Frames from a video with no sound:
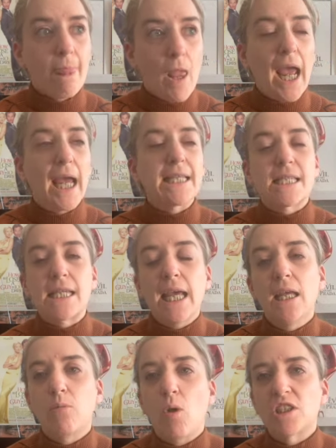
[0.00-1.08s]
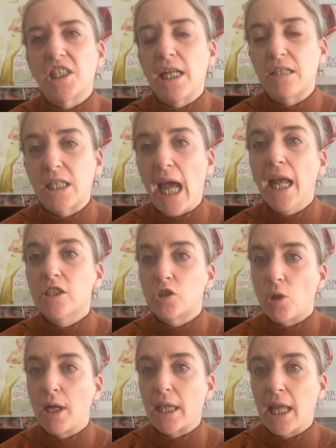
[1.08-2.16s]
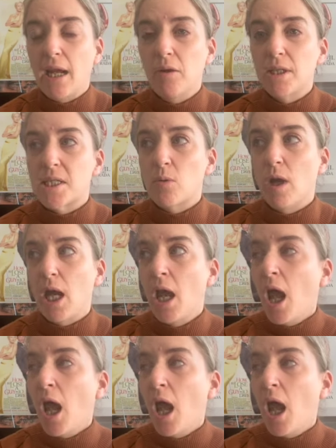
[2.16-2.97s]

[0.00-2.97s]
exceed what she'd done during the Eras Tour.